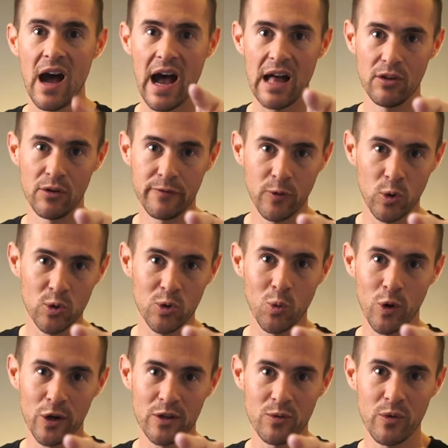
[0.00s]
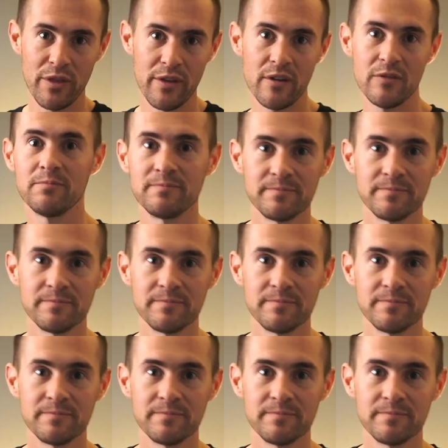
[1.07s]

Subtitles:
I look forward to working with you.